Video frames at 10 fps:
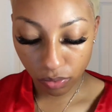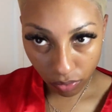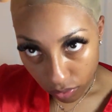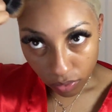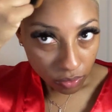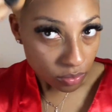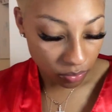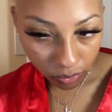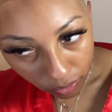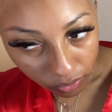nothing
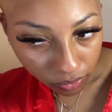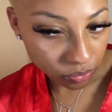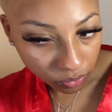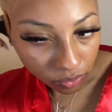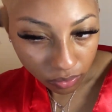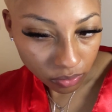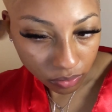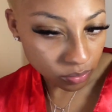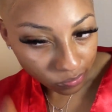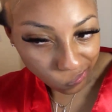interfering with
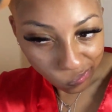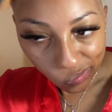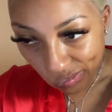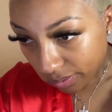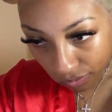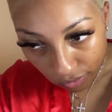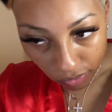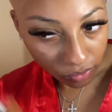that lace glue.